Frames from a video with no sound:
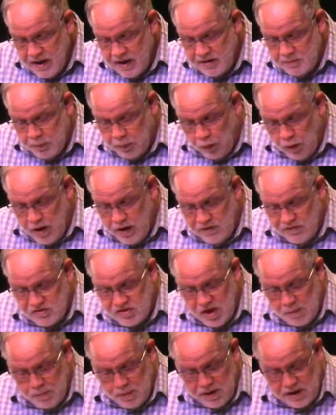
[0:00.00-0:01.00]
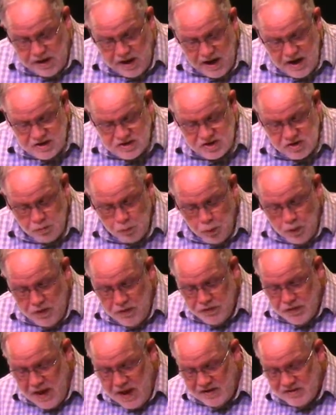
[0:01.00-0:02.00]
in prayer and supplication
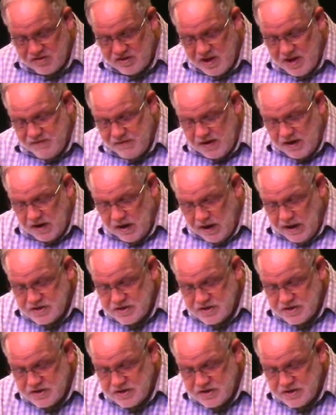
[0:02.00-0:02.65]
with thanksgiving,